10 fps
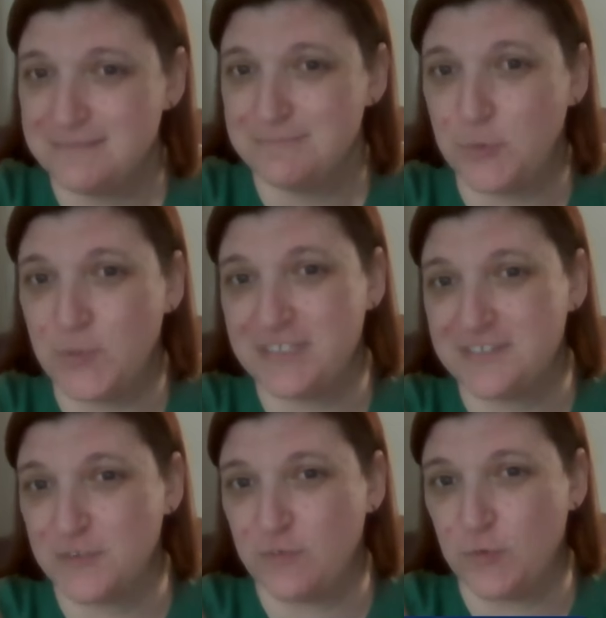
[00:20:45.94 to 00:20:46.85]
points
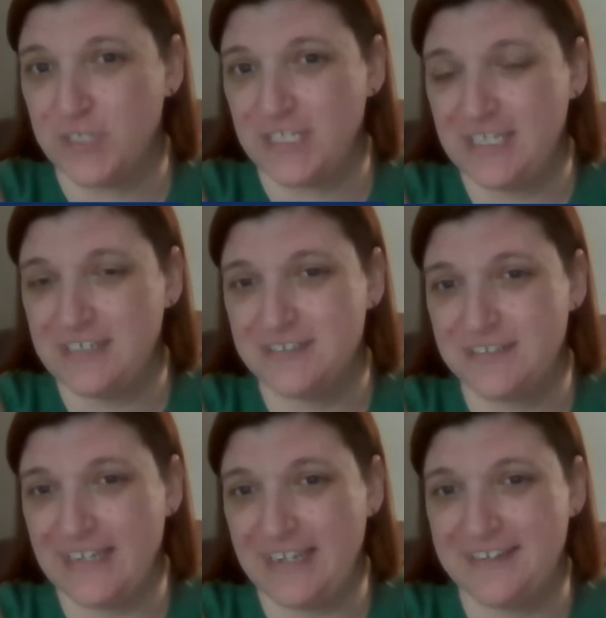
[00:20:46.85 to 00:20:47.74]
or 48
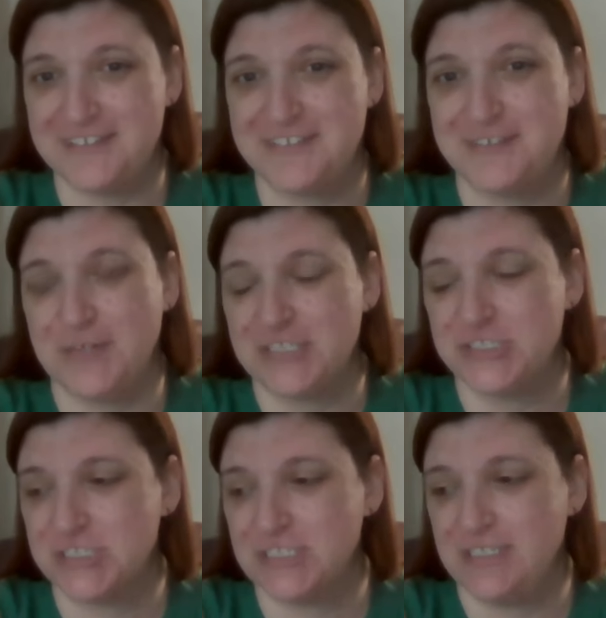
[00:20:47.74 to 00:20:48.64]
days to
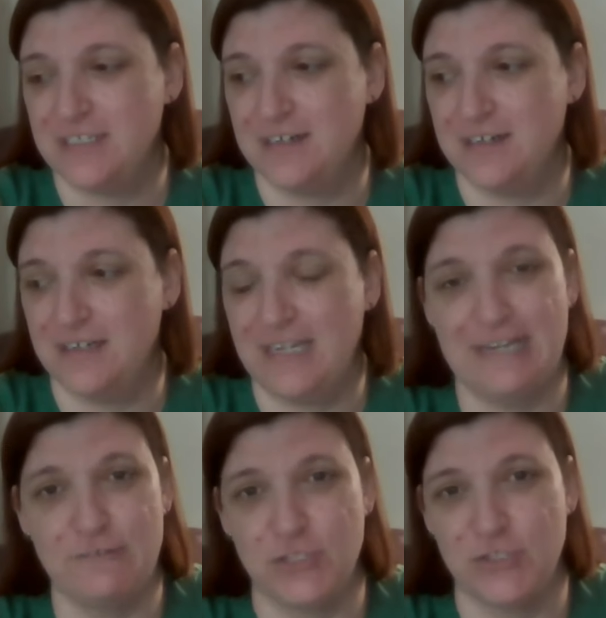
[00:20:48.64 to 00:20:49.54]
actually
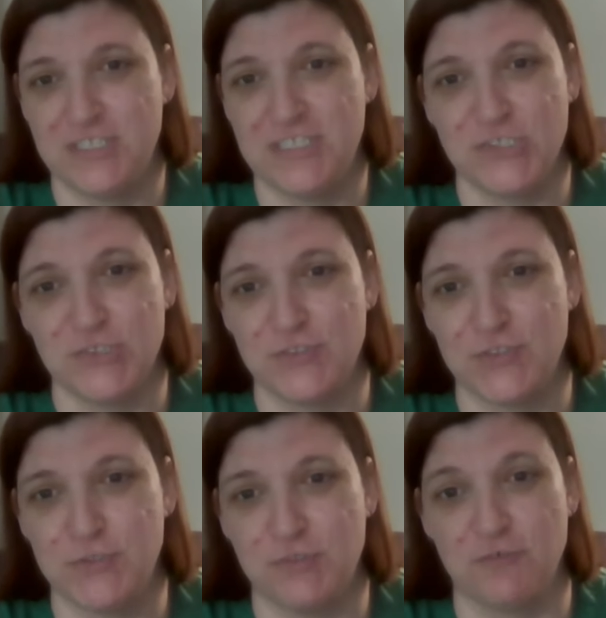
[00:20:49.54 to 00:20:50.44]
have a good year so
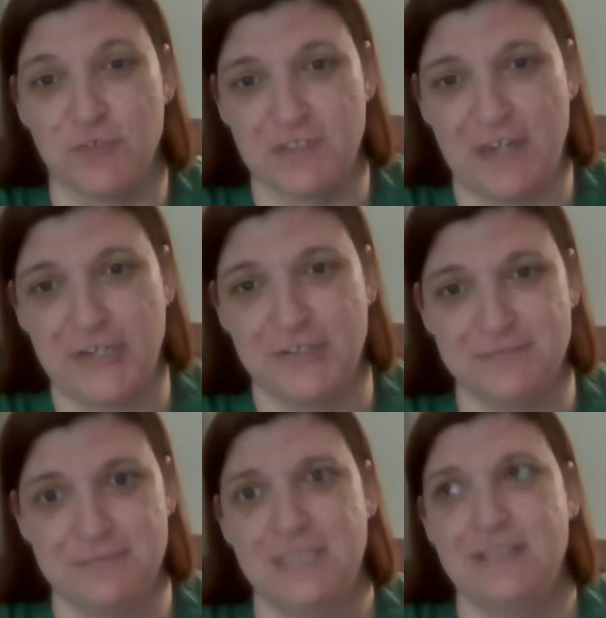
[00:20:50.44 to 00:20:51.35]
you can retire.
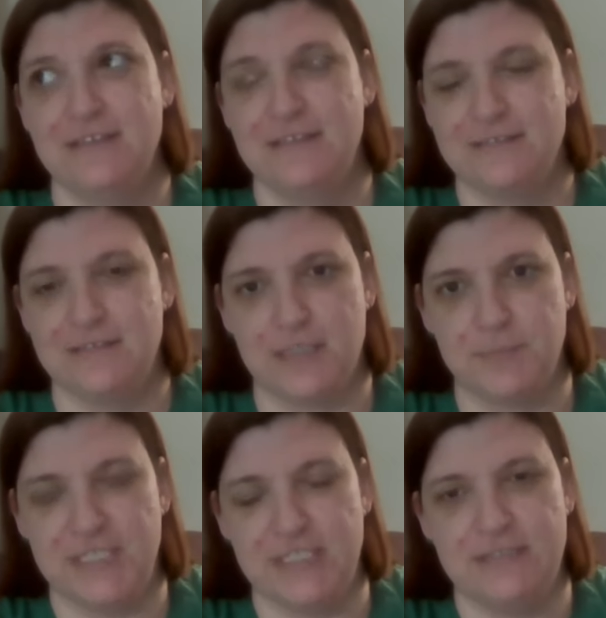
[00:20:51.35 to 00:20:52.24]
Like
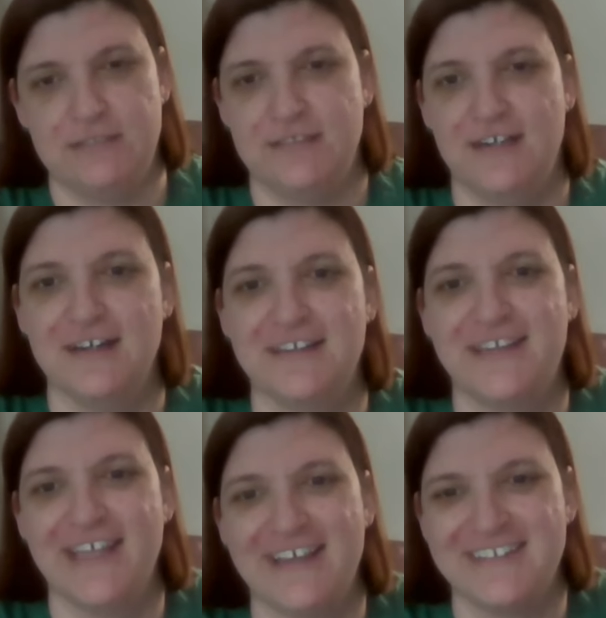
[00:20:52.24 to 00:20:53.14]
me,
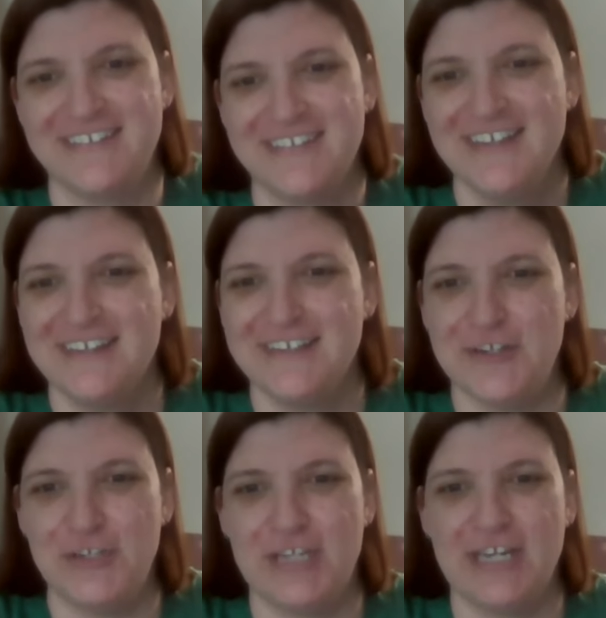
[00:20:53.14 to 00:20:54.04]
that, you know,
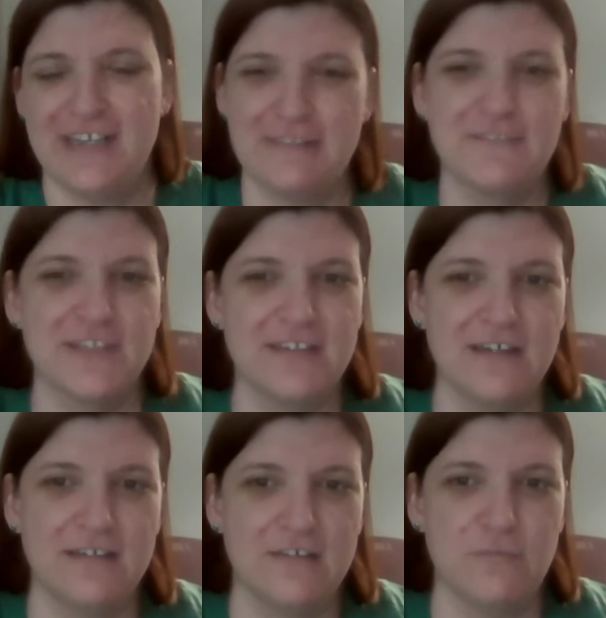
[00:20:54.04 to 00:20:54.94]
you got to have
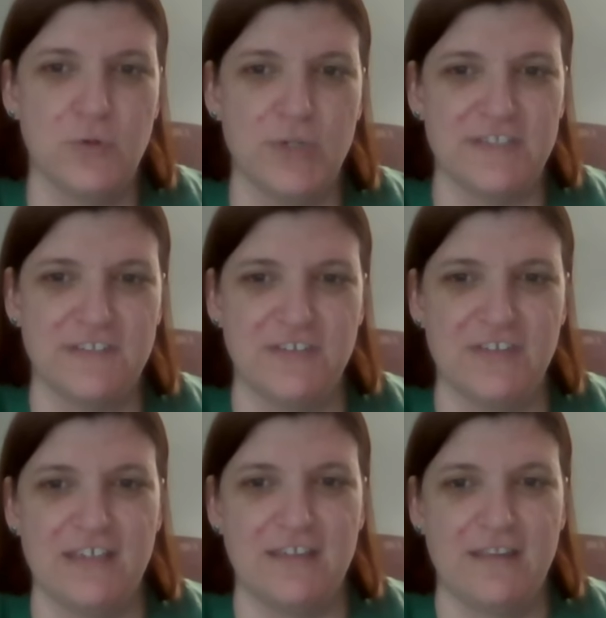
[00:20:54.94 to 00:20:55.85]
enough points so
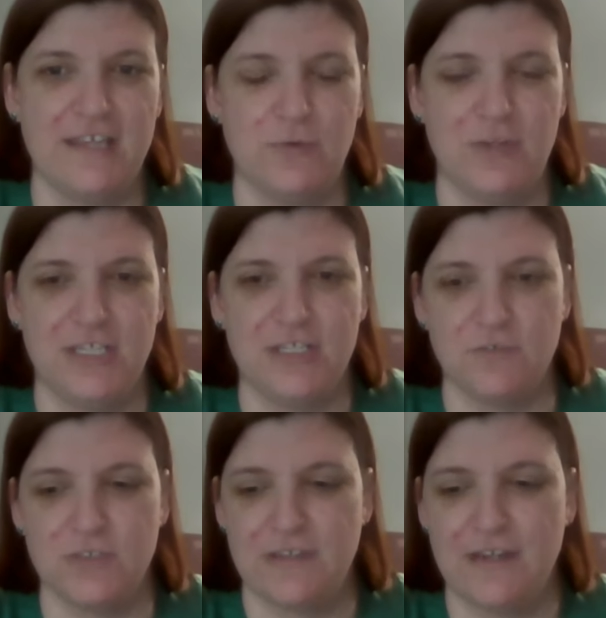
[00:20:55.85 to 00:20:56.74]
that way you can
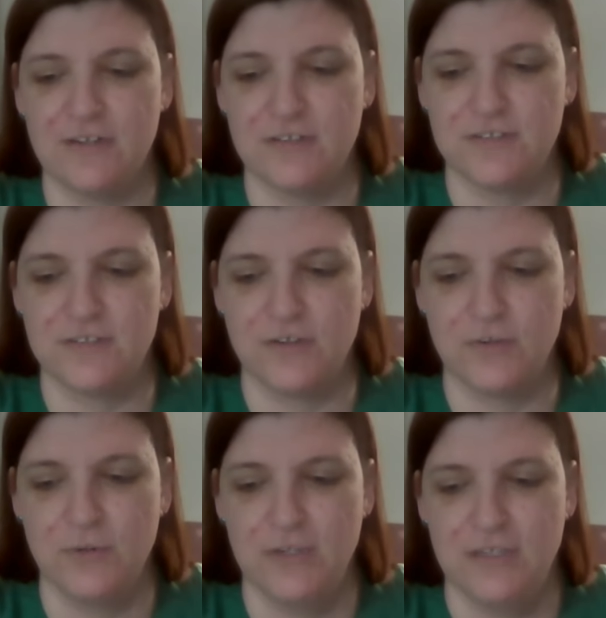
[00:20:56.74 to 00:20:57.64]
retire. And
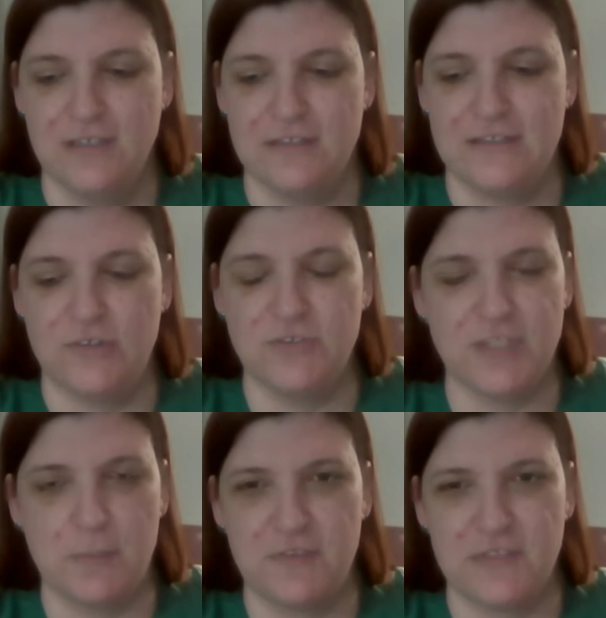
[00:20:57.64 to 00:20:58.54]
so those
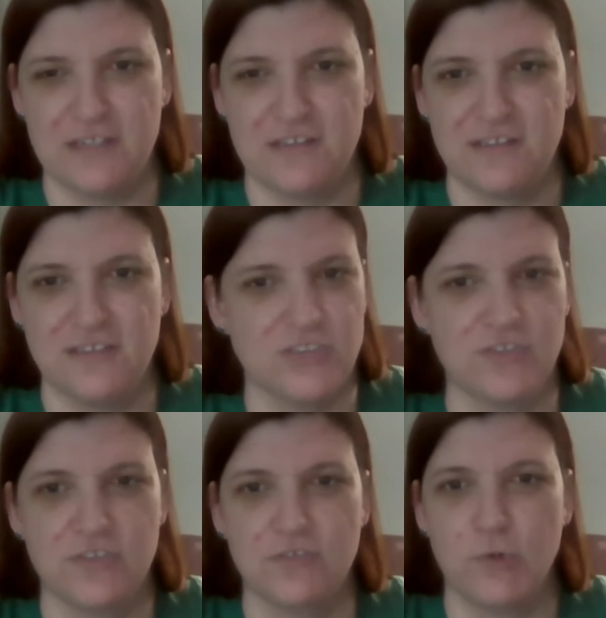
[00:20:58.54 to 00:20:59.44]
type of things can just
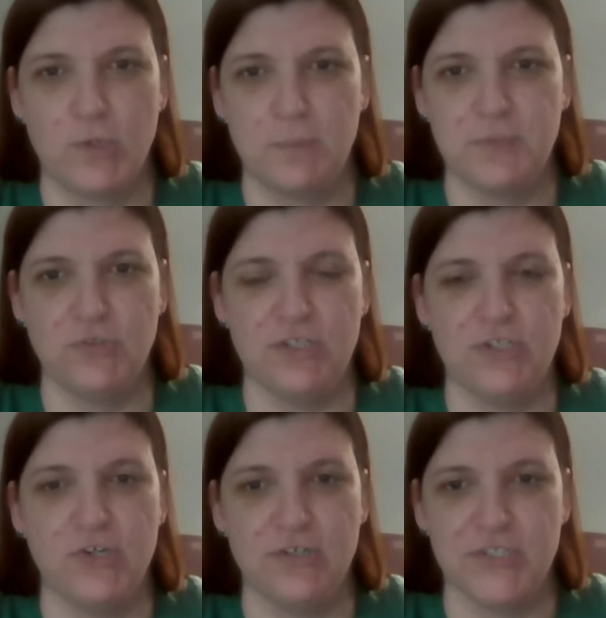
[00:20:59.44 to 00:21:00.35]
screw up your
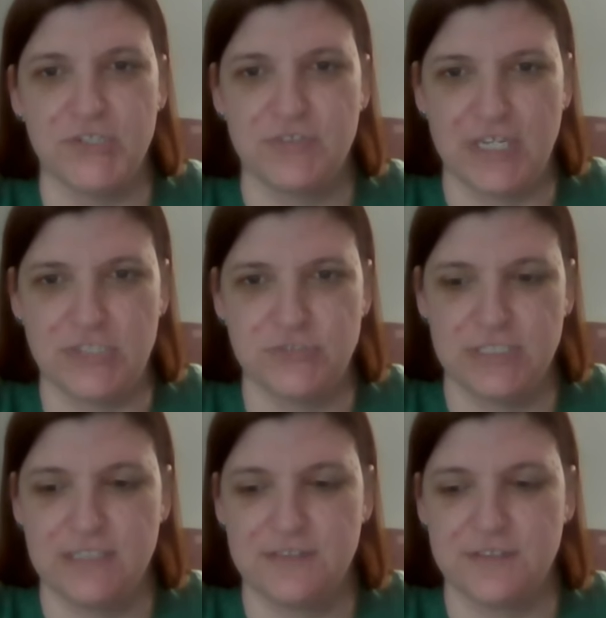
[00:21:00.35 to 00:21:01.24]
year and your
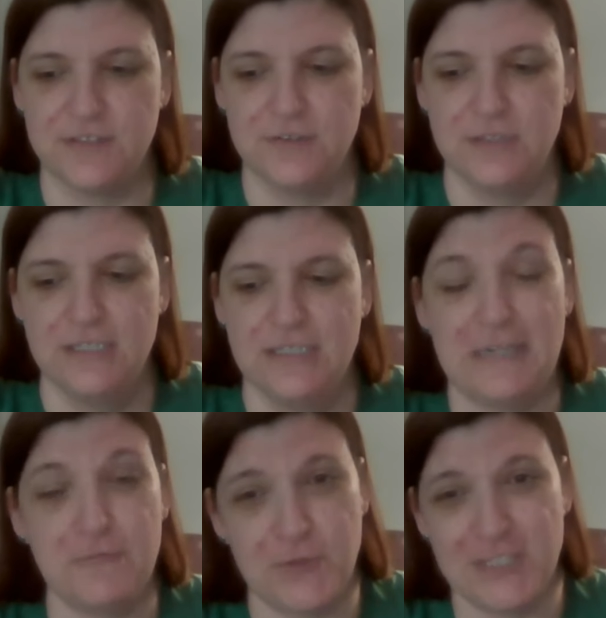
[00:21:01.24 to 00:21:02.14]
scheduling. So
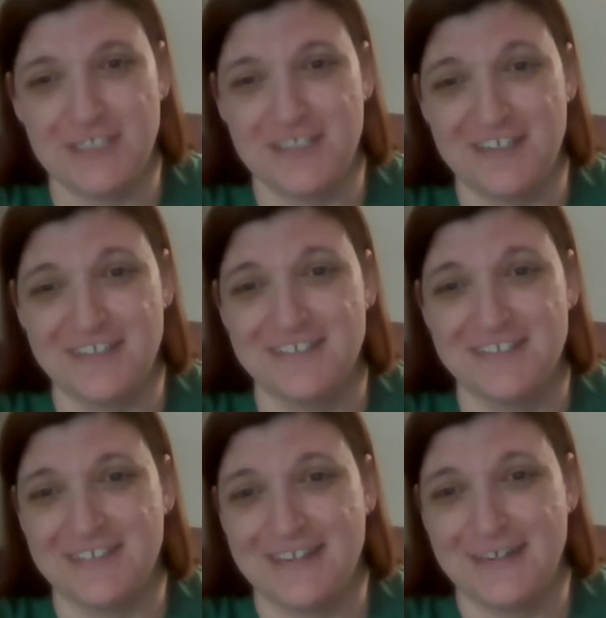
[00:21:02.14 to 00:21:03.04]
FYI on
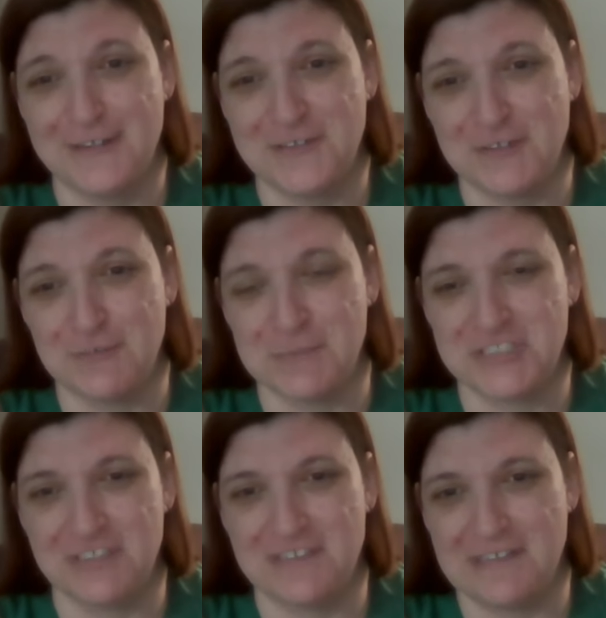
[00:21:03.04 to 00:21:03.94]
how government
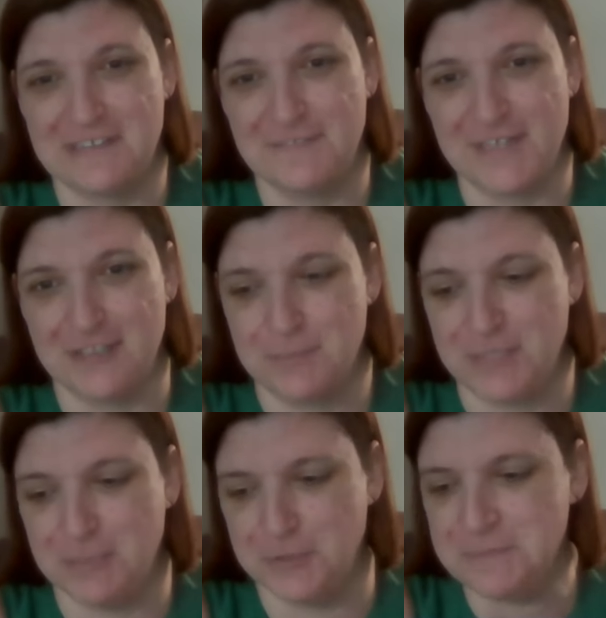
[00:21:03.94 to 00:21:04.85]
shutdowns affects
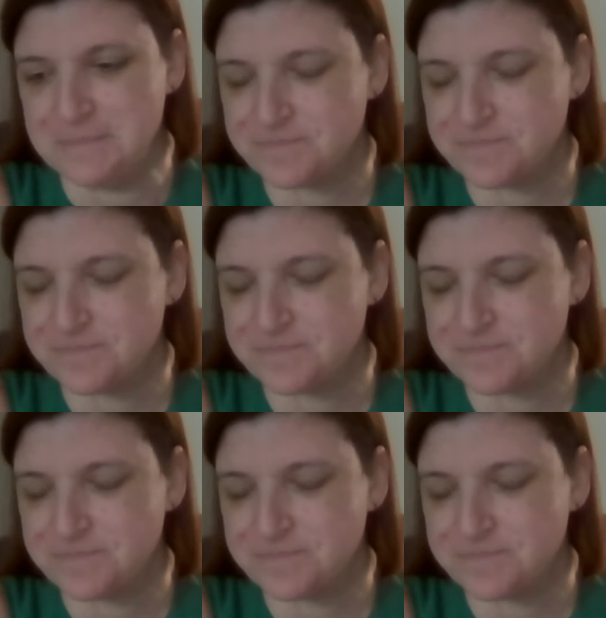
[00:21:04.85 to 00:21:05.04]
people.